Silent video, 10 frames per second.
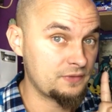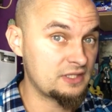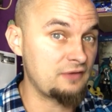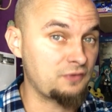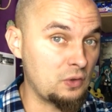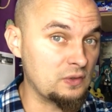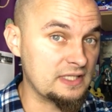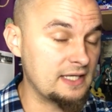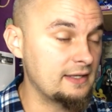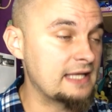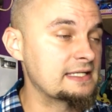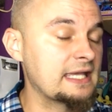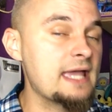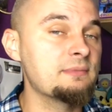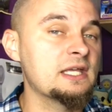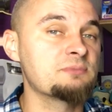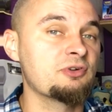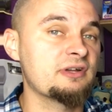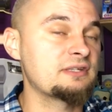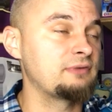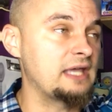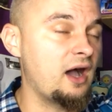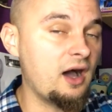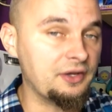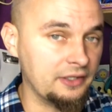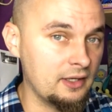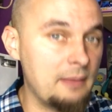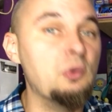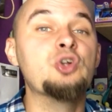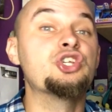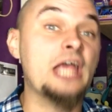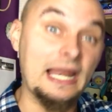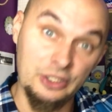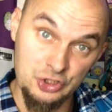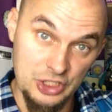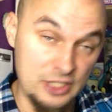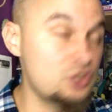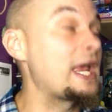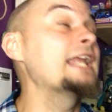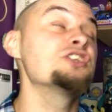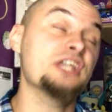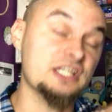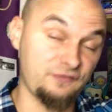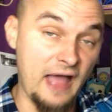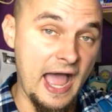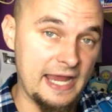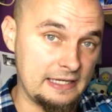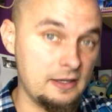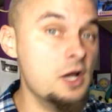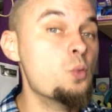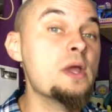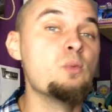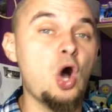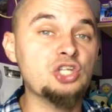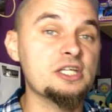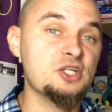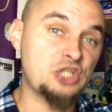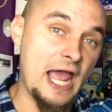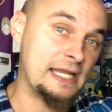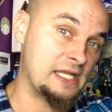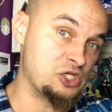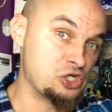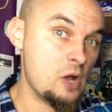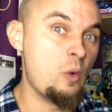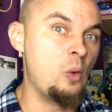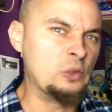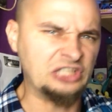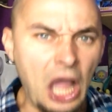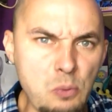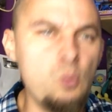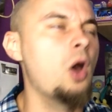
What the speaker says: difficulty, as the game gets progressively harder and more challenging. Challenging's fine. We want challenge. What we don't